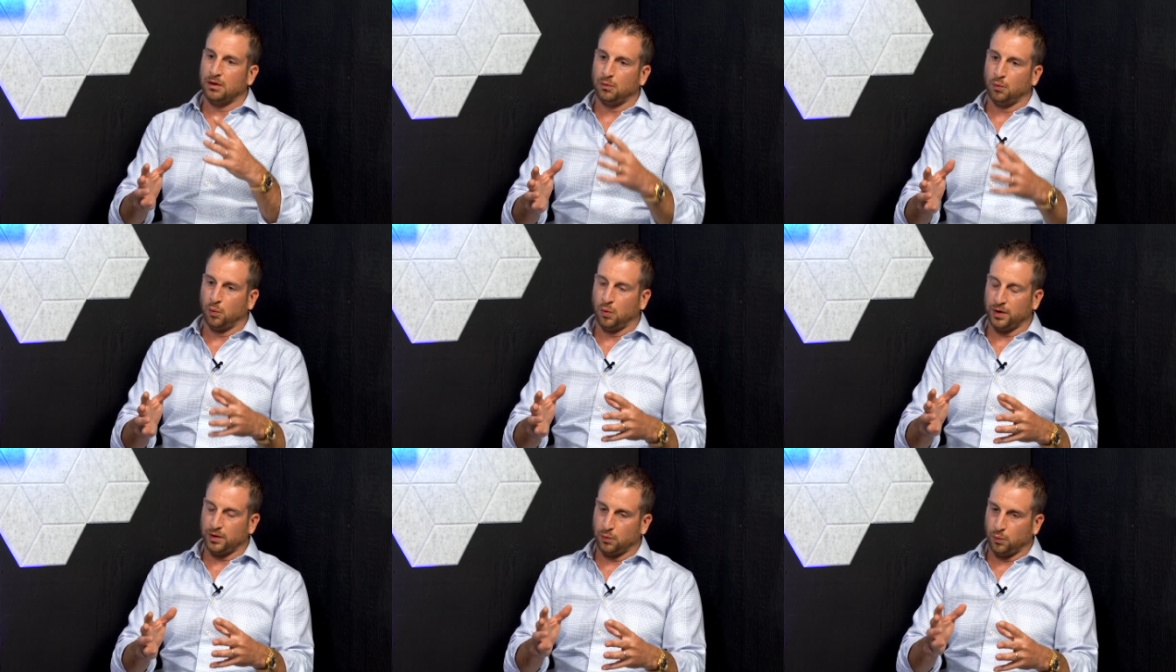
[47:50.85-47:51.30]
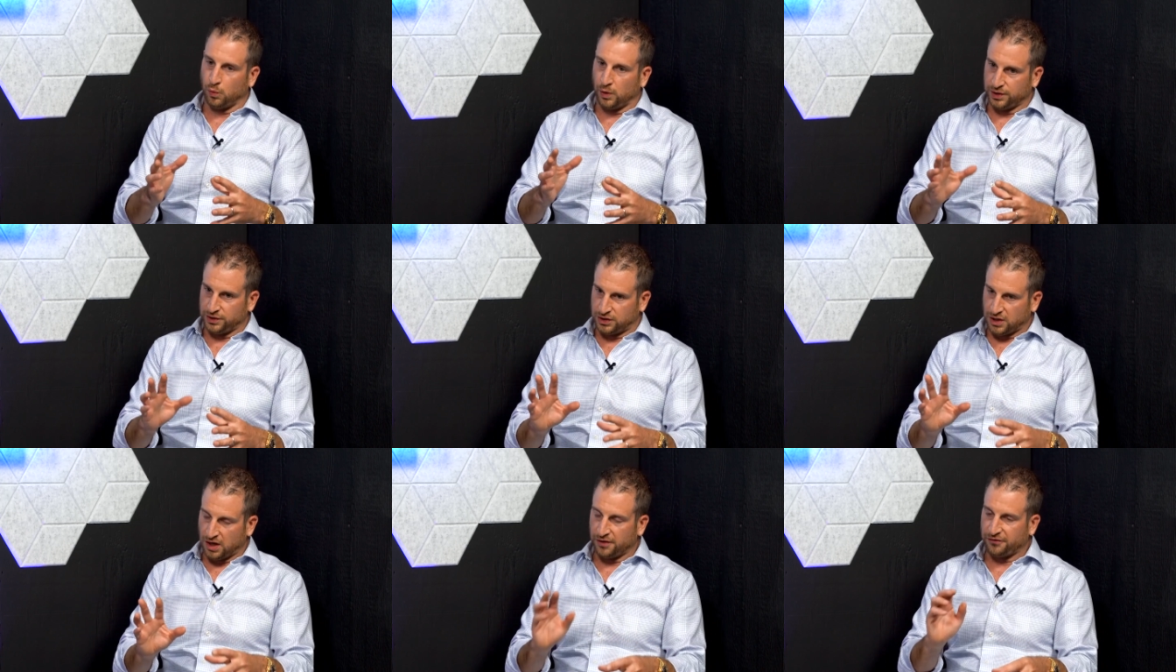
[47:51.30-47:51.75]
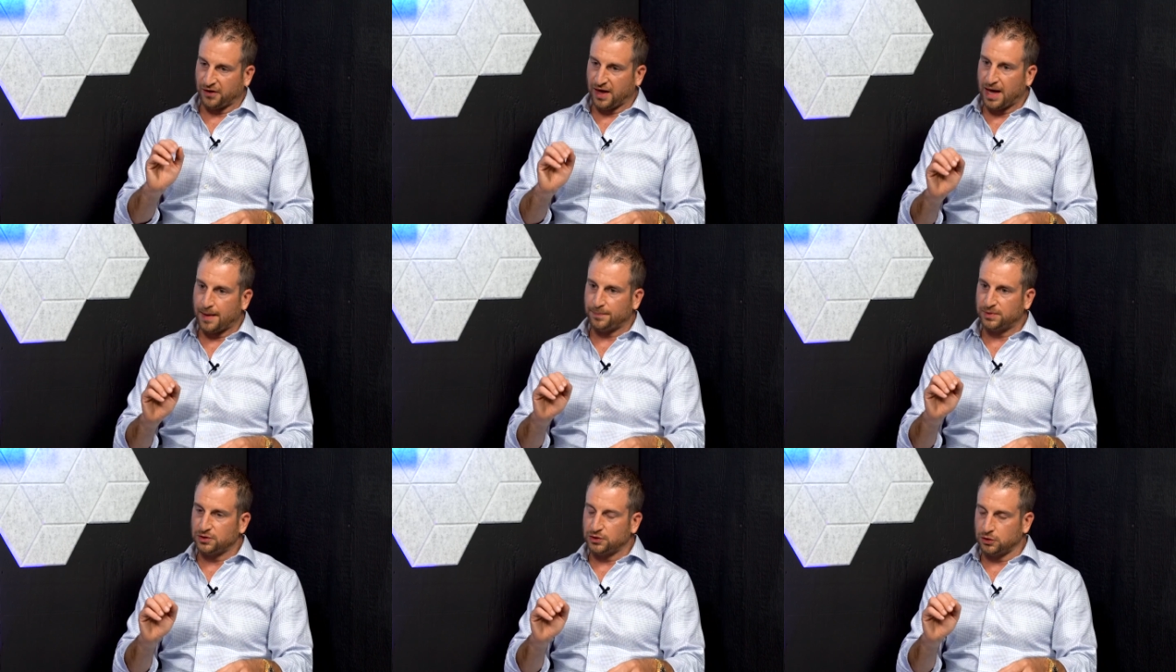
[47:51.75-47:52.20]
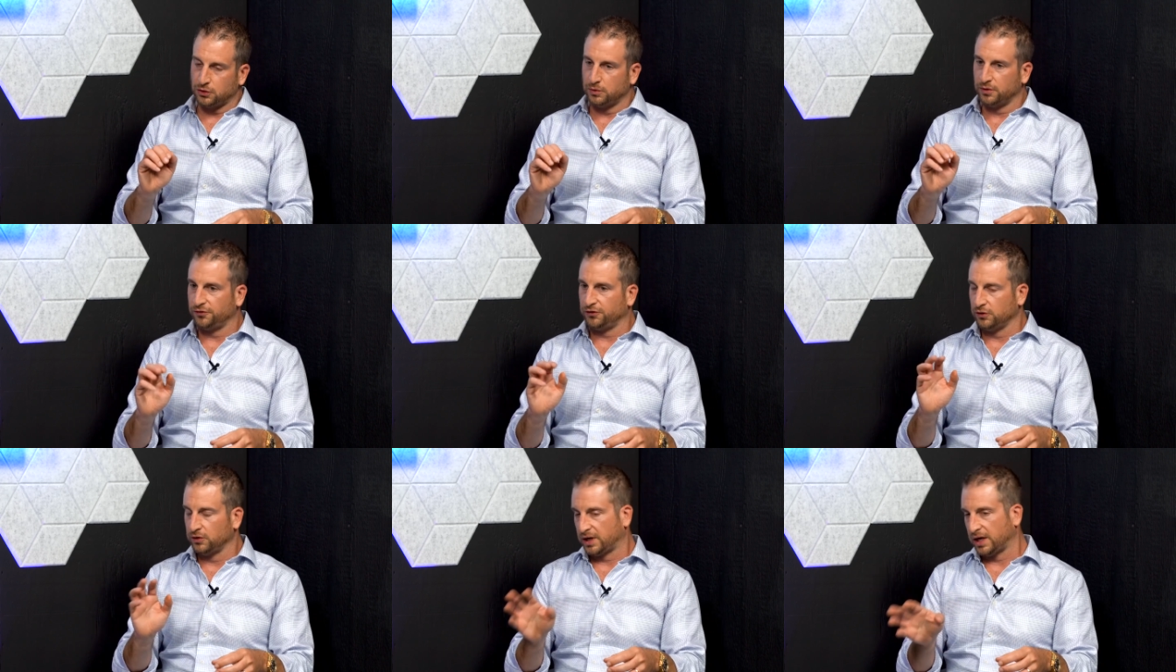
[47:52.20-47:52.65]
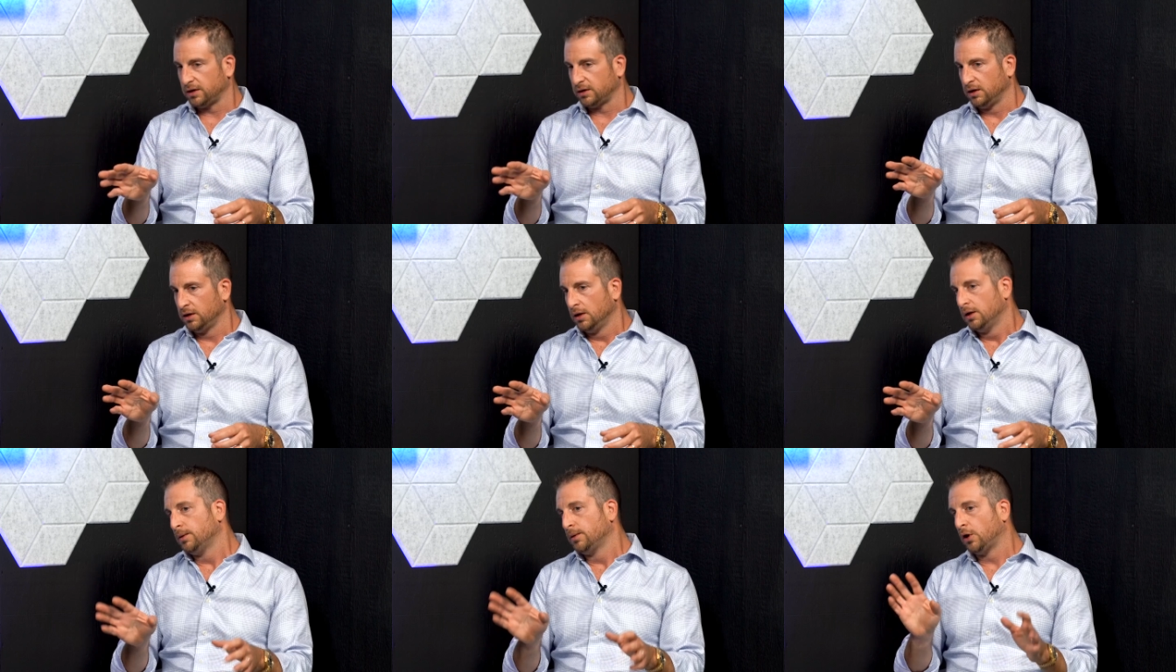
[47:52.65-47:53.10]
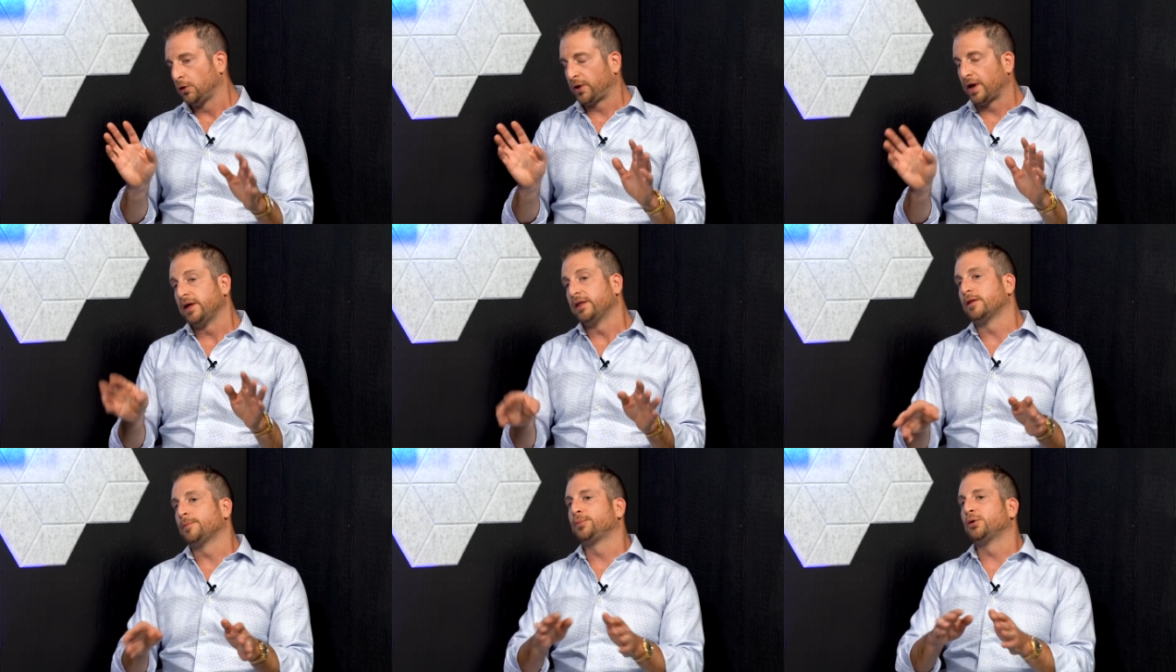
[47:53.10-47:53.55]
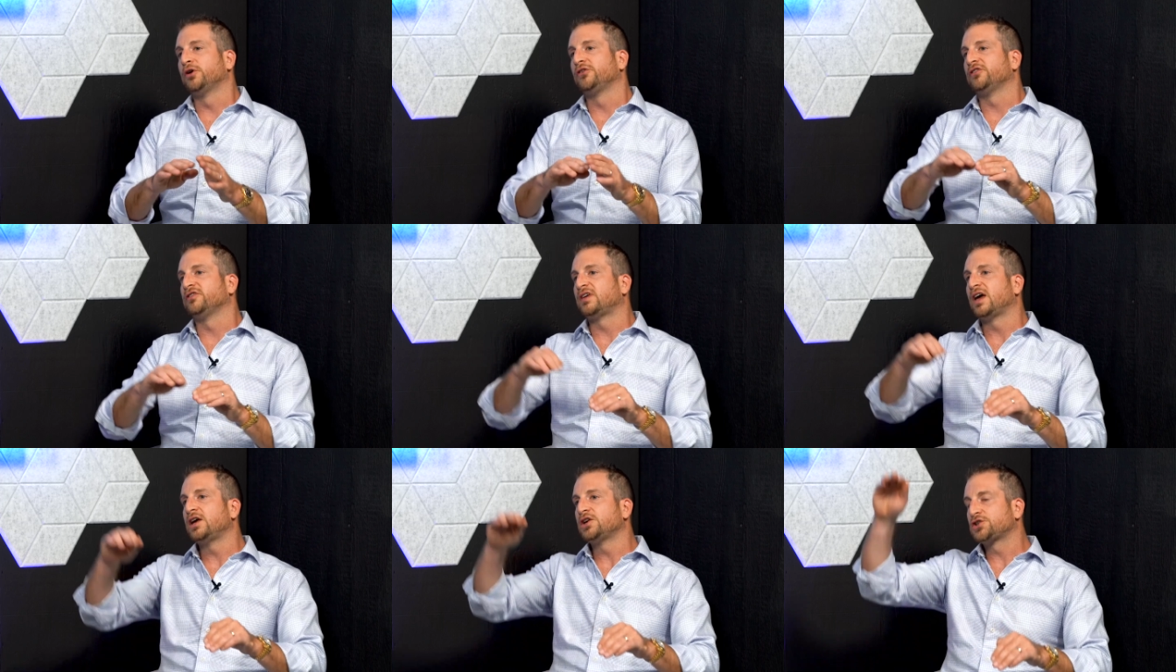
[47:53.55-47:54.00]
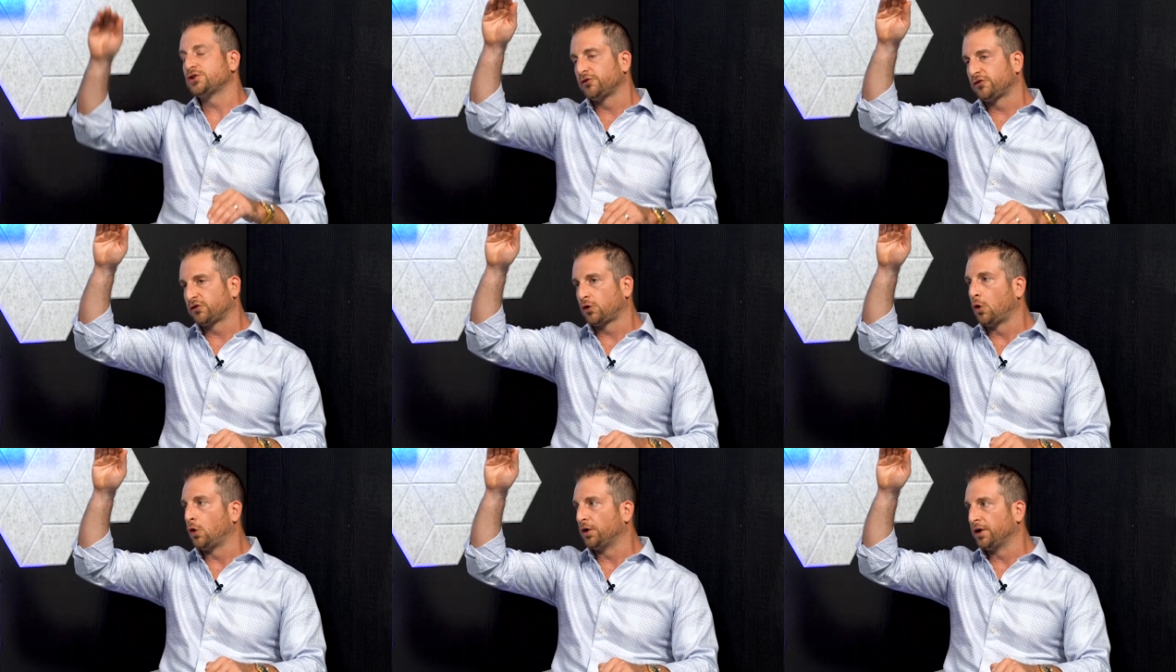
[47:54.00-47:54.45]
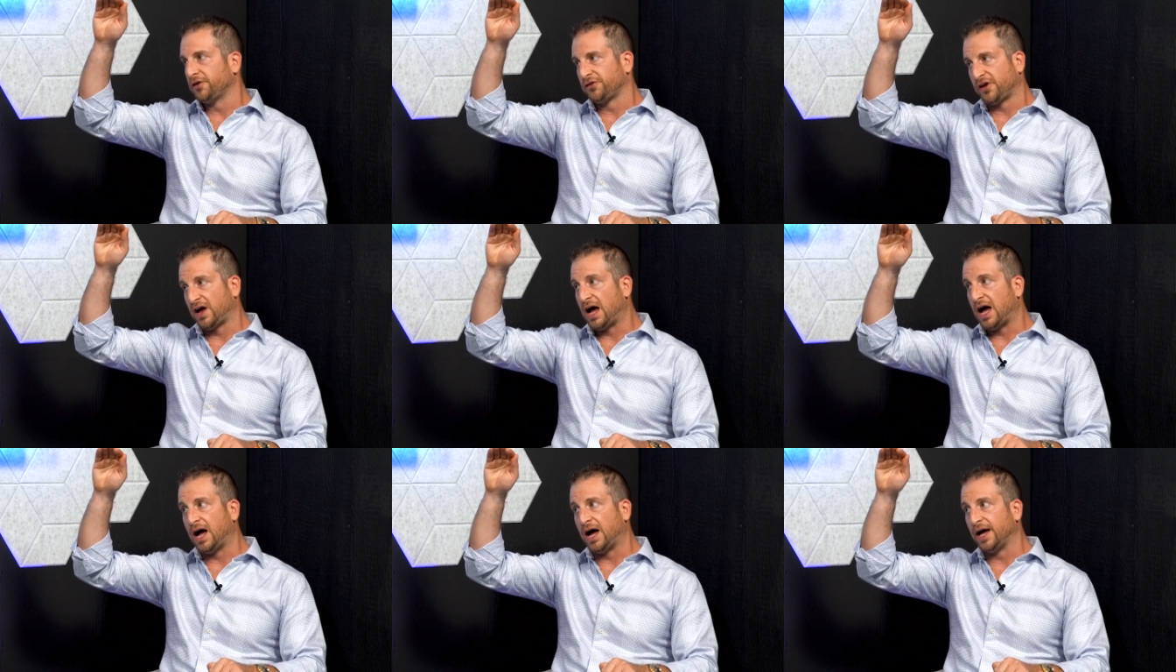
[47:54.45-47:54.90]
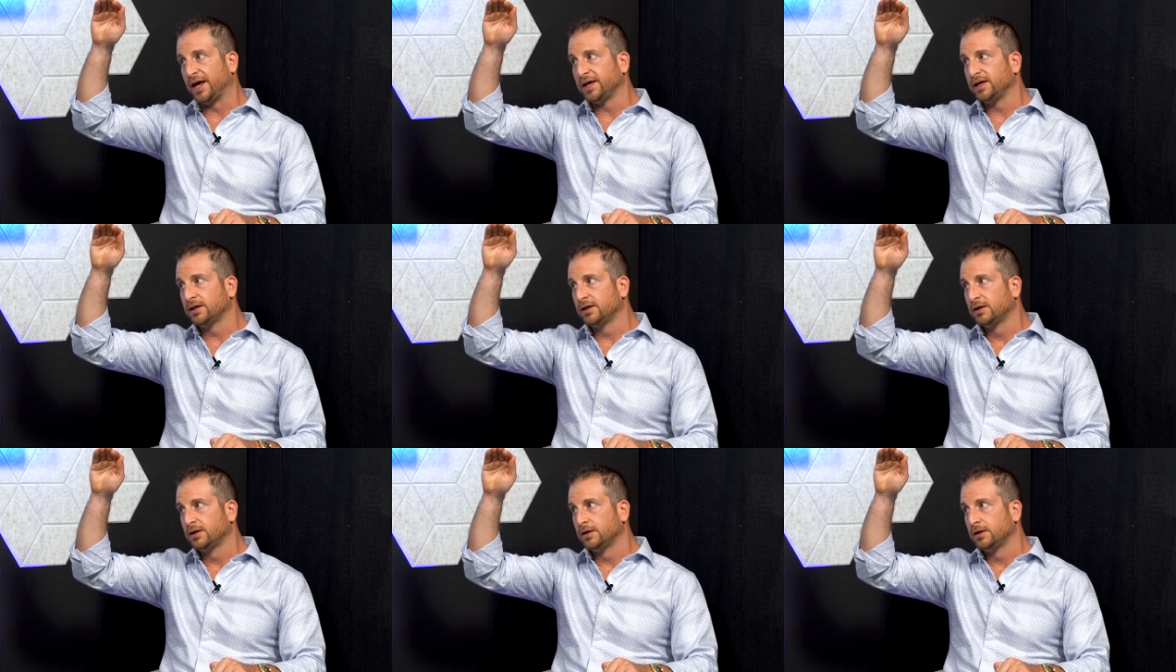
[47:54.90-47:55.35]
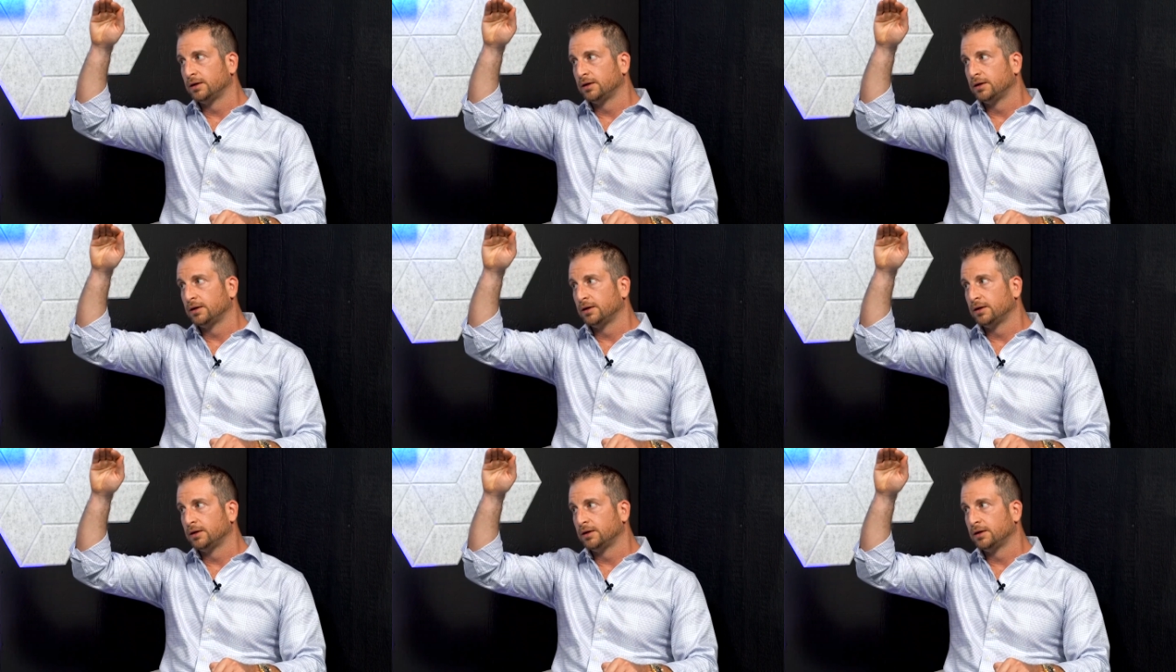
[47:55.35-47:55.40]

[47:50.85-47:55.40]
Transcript: What does happen too is you get, okay, the presentation score is high,